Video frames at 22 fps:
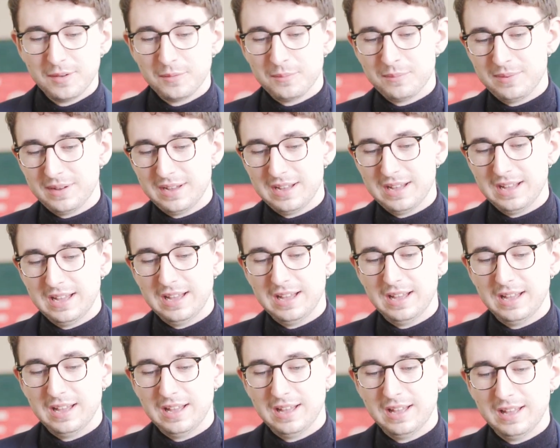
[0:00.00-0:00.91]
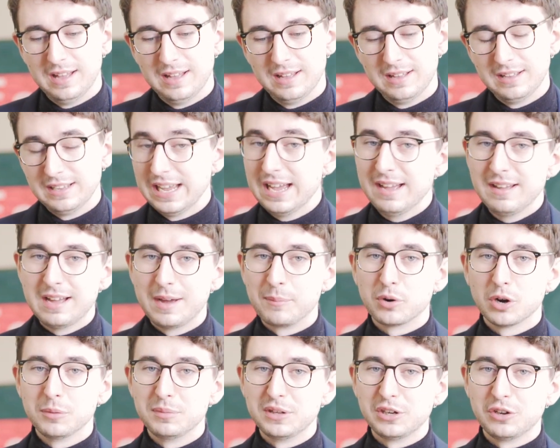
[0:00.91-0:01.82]
But yeah, I'm
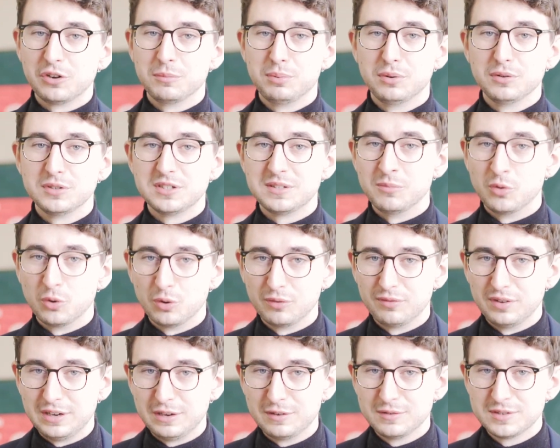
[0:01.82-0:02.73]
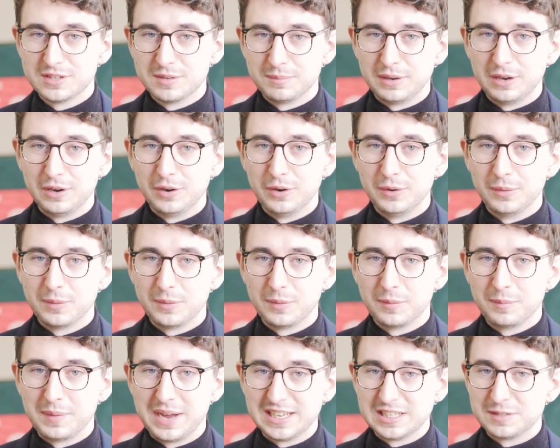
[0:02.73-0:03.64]
probably going to post some more videos about
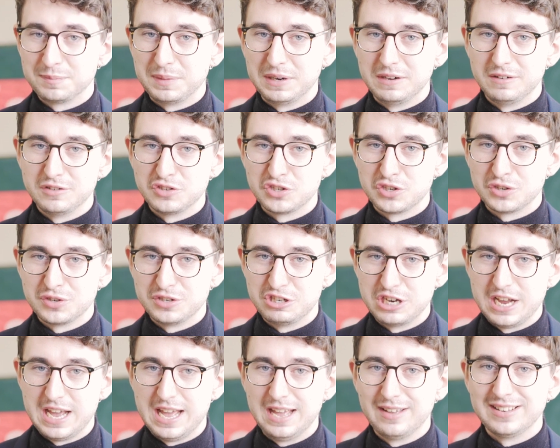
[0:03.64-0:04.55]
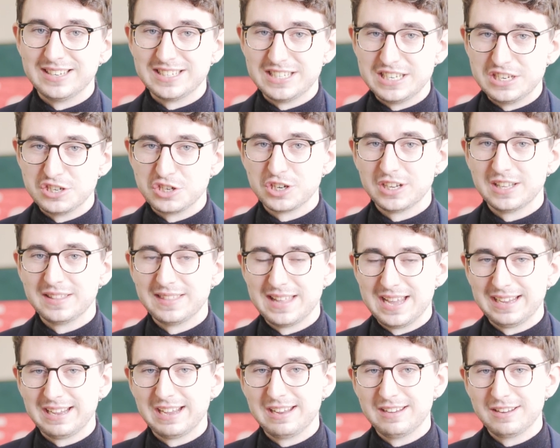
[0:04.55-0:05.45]
my experience on JET and teaching and
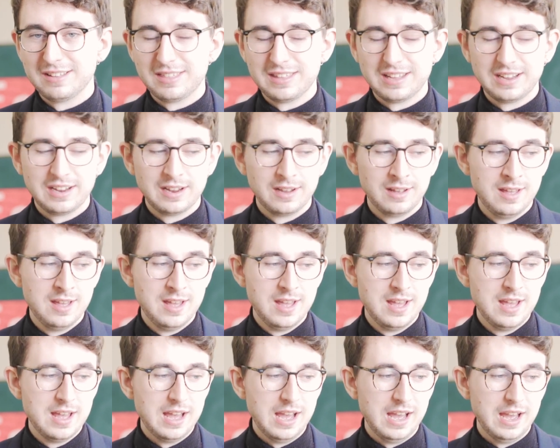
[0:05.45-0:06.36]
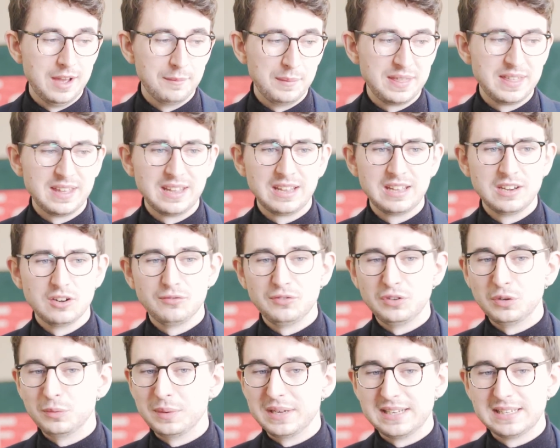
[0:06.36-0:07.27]
that kind of thing. I think in a
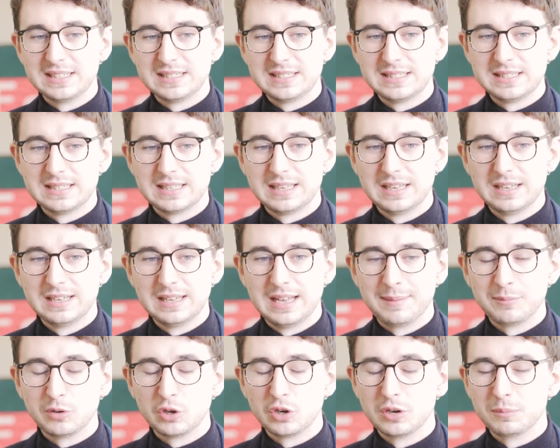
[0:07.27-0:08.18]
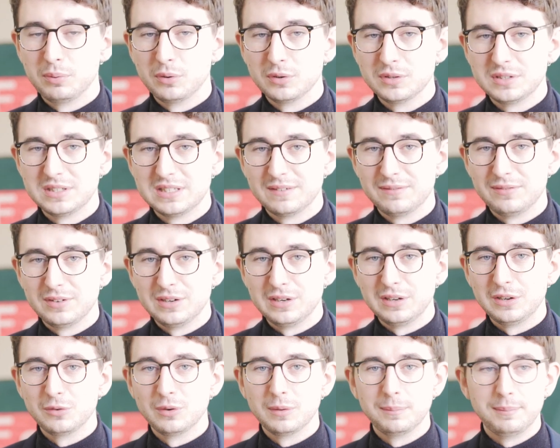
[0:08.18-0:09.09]
few weeks I'm gonna post a
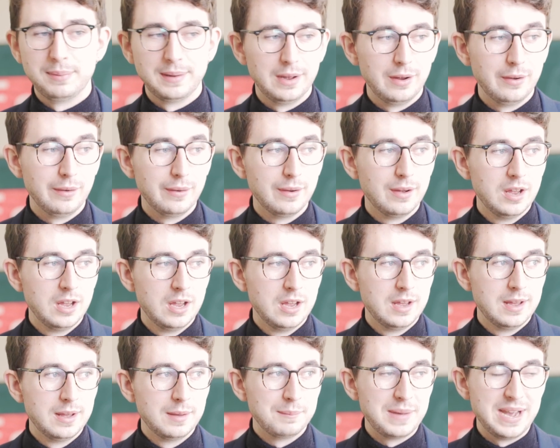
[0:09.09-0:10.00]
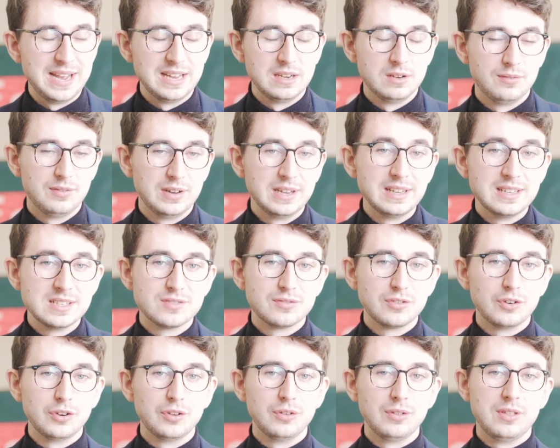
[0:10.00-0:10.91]
video about my advice
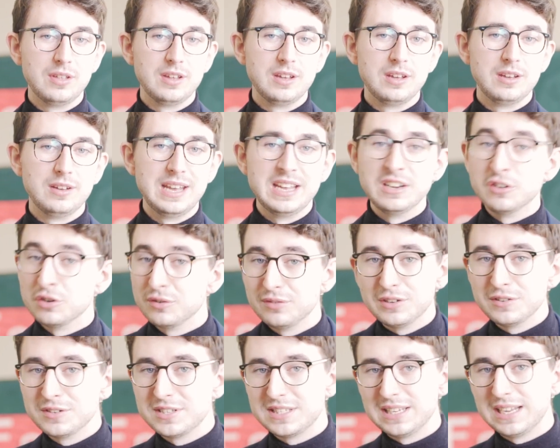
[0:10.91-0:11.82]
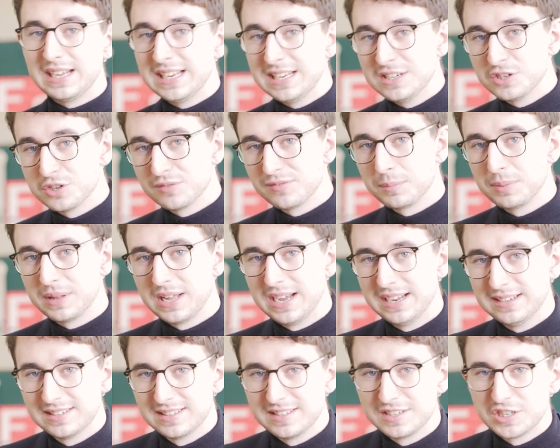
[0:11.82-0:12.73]
for the interview stage of
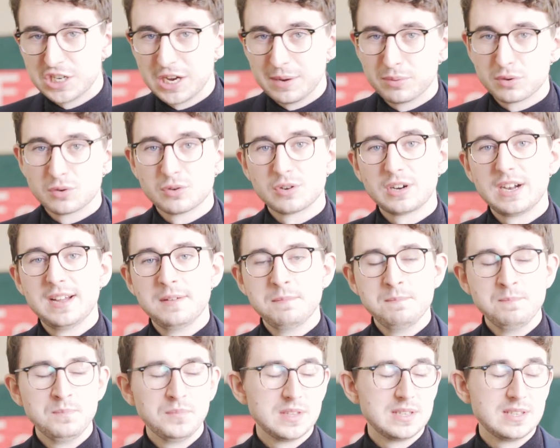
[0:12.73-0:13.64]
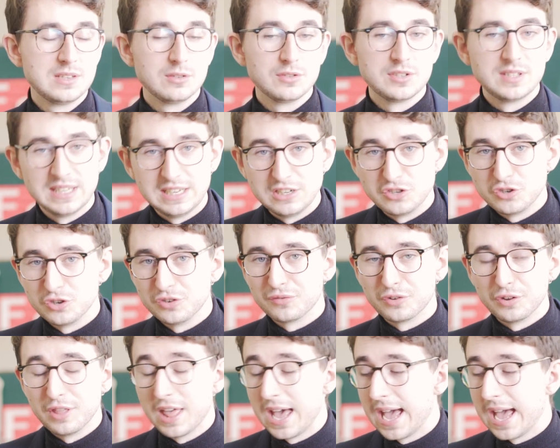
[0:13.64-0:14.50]
applying to the JET program, so stay tuned for